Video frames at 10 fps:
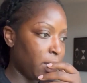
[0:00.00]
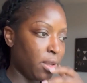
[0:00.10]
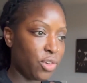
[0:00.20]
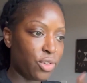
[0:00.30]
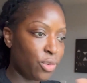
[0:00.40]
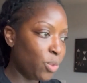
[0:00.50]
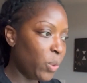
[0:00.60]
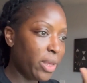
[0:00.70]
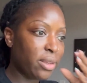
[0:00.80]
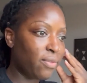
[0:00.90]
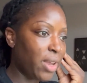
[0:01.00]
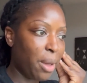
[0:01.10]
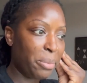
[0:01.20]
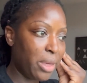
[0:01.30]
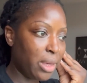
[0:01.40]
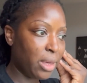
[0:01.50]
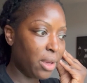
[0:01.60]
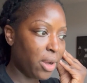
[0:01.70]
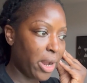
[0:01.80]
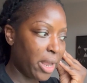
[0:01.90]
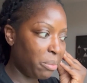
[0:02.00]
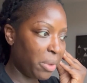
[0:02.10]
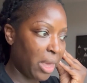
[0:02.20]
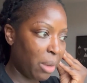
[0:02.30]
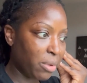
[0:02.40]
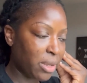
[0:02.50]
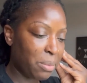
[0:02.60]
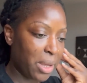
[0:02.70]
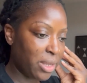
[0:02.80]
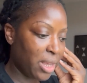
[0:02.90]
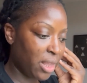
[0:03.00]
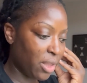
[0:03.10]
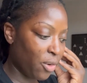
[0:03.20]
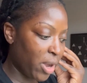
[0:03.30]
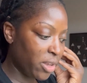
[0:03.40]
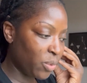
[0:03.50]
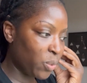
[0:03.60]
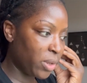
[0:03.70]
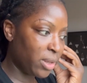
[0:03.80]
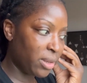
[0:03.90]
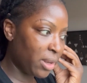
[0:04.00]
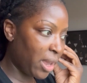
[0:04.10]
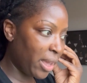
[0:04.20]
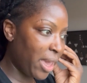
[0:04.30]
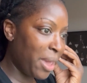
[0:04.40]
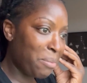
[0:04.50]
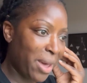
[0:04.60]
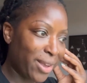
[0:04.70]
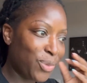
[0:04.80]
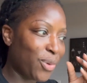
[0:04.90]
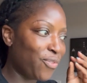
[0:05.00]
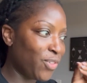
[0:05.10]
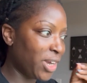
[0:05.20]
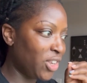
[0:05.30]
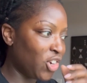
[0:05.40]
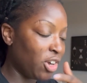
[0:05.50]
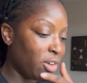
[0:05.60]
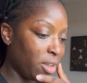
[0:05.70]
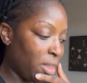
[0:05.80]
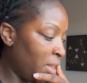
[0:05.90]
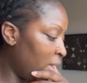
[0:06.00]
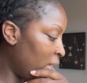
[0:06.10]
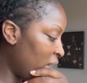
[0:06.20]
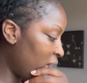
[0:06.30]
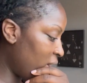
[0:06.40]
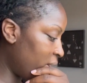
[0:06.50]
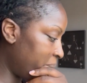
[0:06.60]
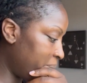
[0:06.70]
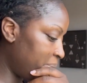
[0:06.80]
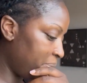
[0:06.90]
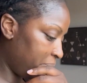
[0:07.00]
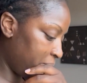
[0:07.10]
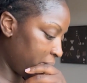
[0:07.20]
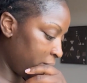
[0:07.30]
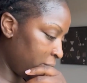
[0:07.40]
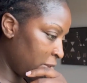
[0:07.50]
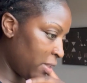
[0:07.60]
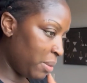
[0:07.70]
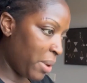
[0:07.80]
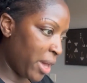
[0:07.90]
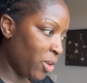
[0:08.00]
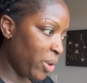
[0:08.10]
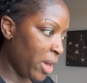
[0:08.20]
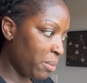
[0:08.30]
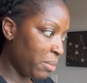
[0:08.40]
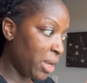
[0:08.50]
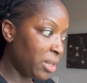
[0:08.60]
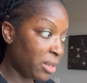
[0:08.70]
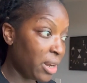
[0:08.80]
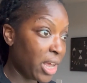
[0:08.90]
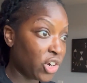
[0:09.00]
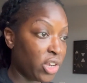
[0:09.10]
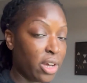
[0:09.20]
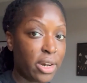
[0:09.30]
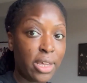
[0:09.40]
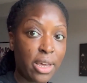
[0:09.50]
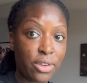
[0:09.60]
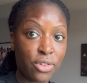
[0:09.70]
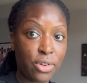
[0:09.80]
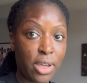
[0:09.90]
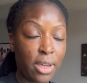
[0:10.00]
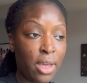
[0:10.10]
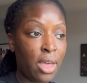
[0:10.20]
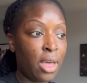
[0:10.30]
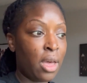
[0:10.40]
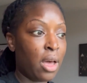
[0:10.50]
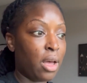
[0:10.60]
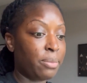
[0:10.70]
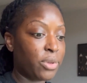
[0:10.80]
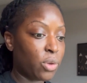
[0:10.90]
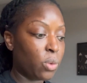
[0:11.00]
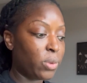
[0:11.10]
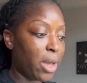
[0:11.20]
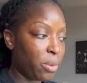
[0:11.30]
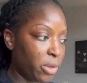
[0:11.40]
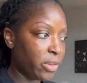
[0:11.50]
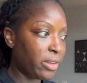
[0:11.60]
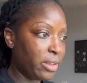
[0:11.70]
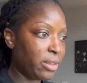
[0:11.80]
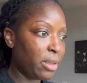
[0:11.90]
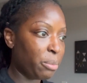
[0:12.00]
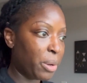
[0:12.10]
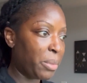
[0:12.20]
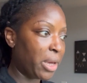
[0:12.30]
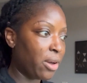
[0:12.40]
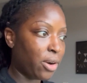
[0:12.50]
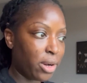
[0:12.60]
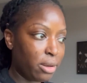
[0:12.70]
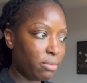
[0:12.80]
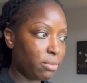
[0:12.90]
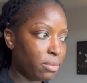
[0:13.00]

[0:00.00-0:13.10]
just two weeks of not being here and being able to maintain the grass was i came back to a freaking jungle um the back you can't my son actually cut it yesterday um so now it looks decent but my garden